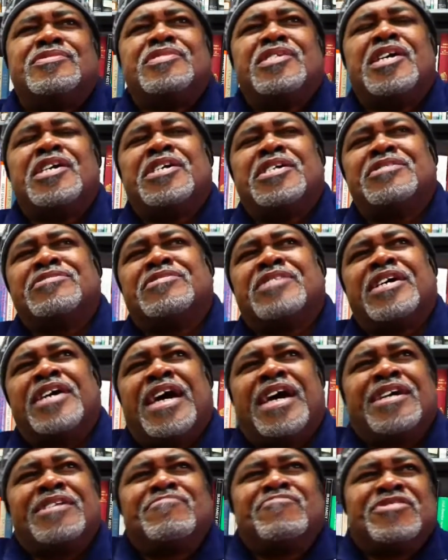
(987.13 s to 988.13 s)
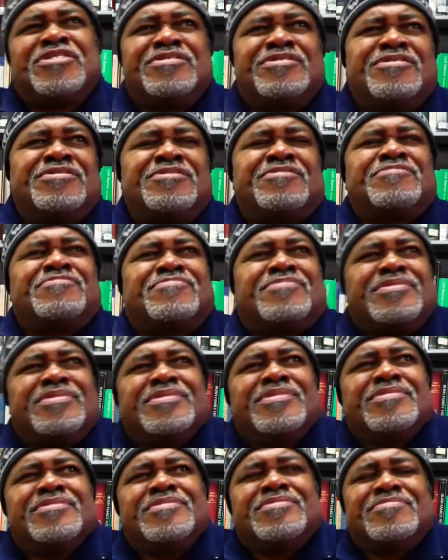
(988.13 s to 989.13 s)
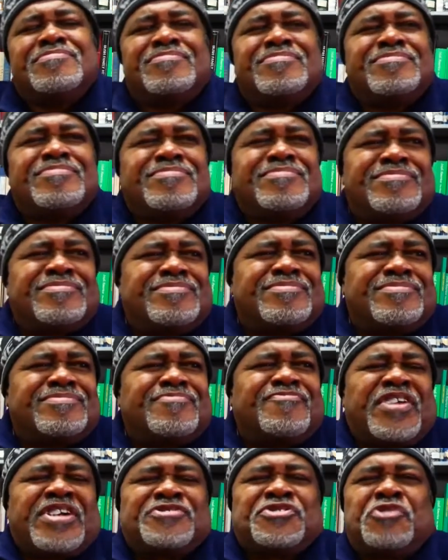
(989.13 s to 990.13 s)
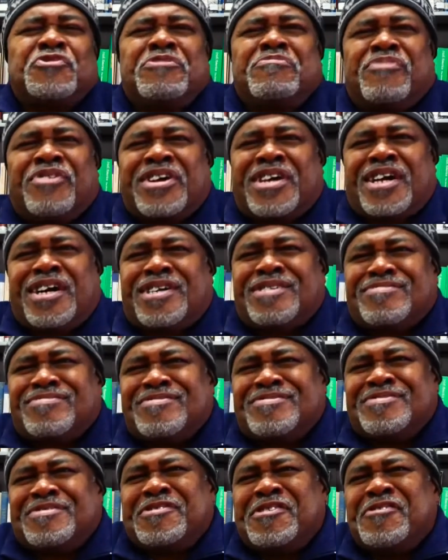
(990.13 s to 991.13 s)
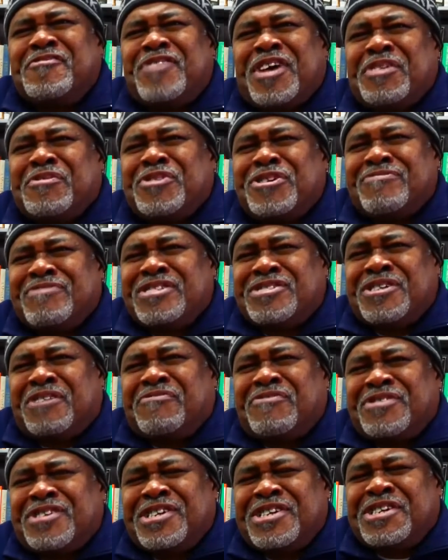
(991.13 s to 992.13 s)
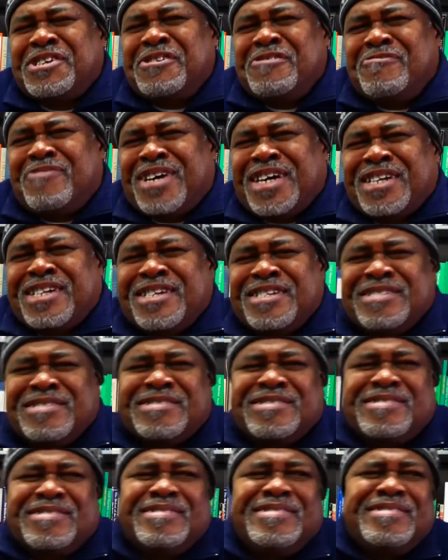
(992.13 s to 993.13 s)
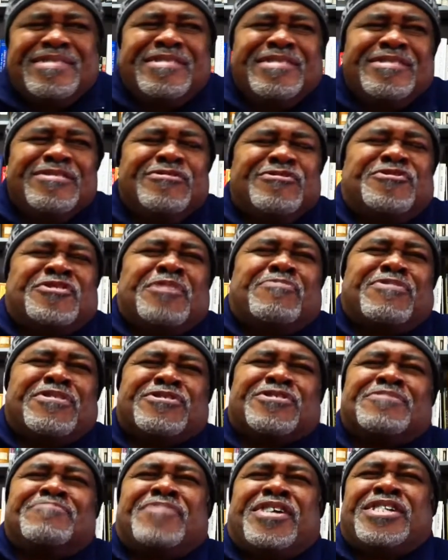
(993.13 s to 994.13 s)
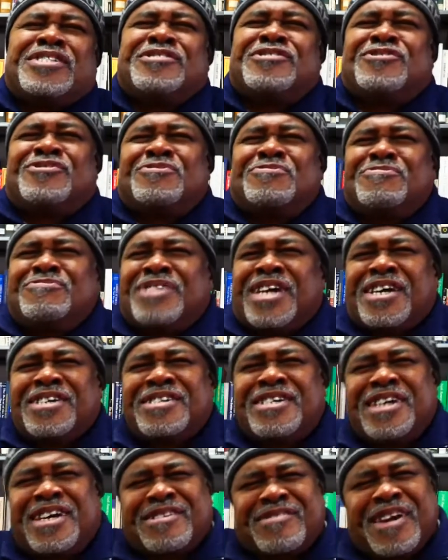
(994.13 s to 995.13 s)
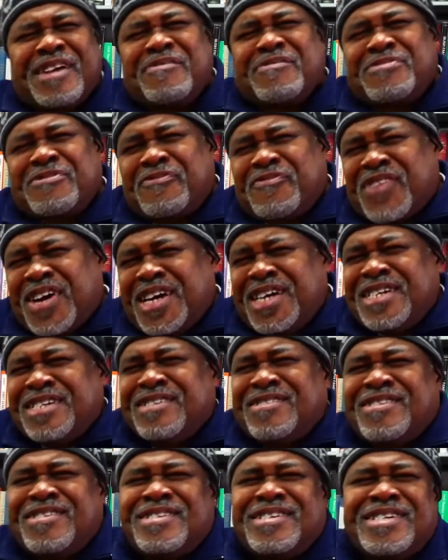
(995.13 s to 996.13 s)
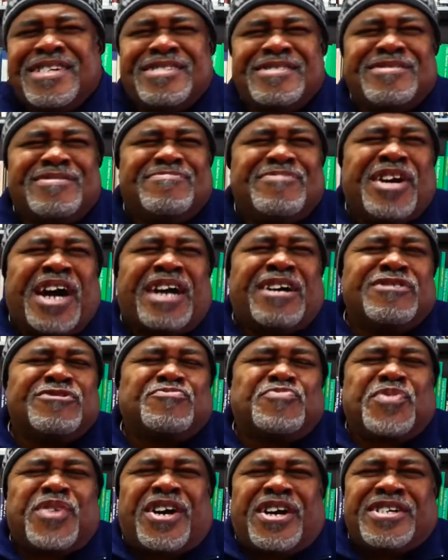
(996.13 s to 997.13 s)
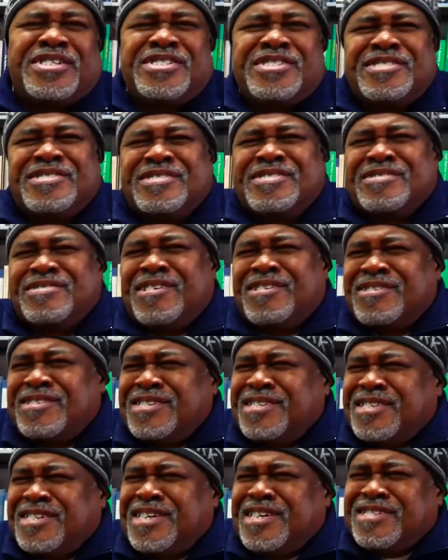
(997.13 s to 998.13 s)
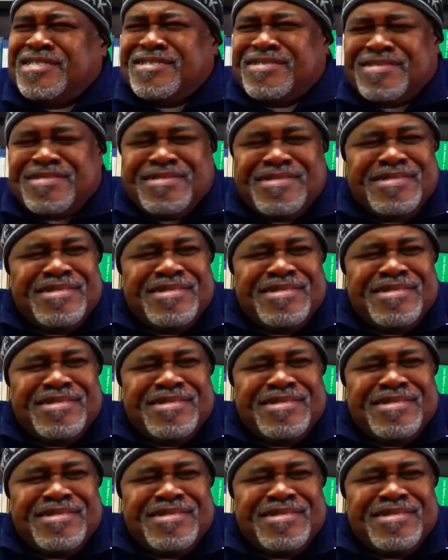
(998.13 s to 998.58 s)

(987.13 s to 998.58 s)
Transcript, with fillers: Yeah, they had, you know, fights always break out. Yeah, everybody yeah, want to be tougher than everybody. And, you step on somebody's shoe, now you gotta have a fight, and all that, house parties and all of that.